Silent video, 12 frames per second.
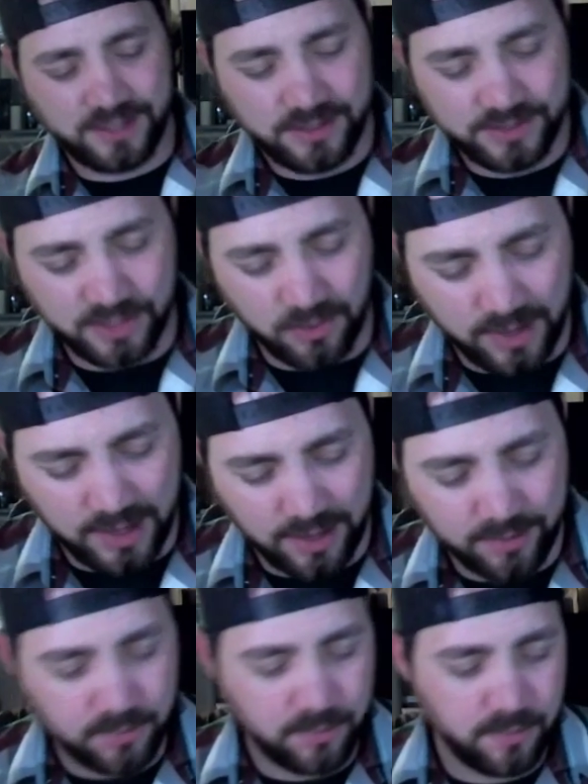
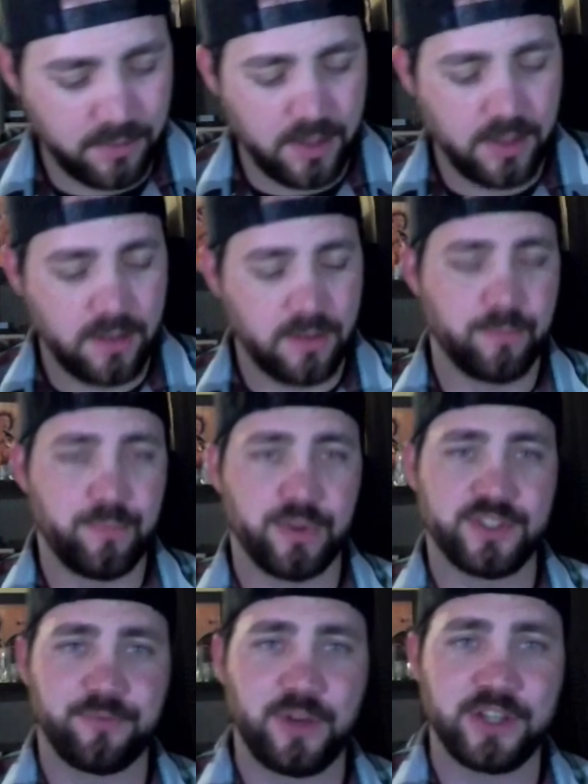So put
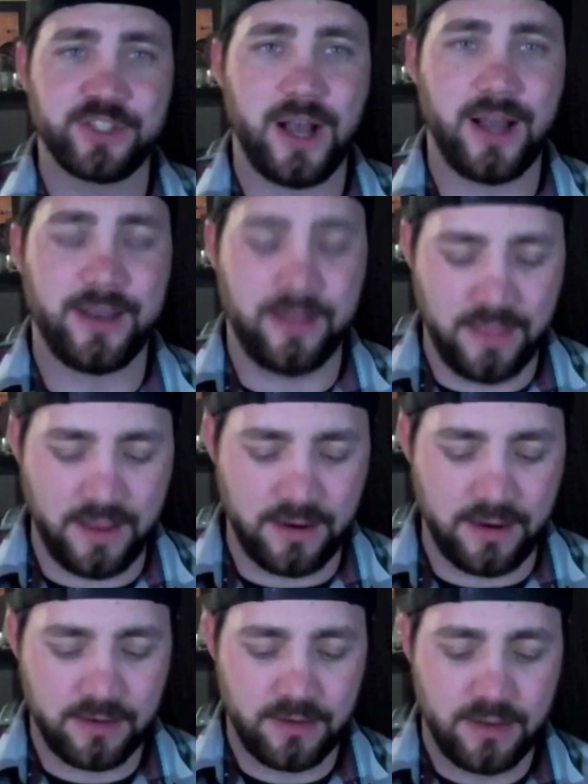some fresh cotton in
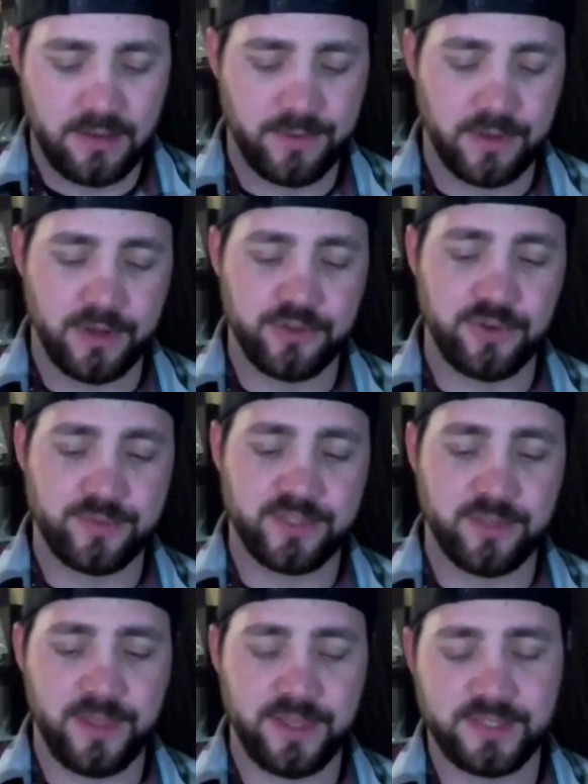there. Gonna drip
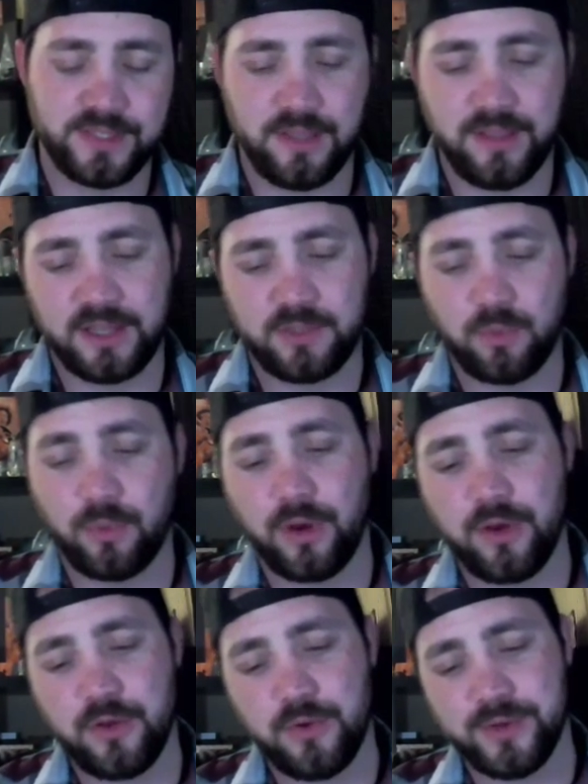some of this. The next one we're
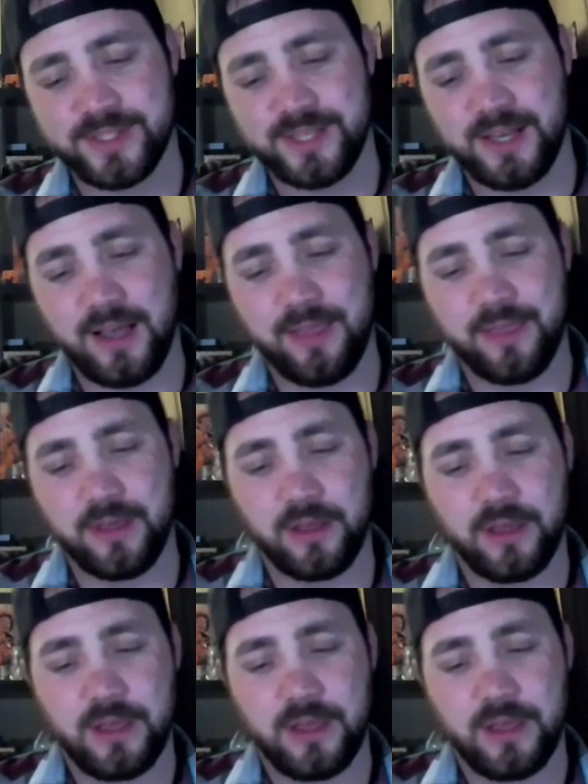gonna do is the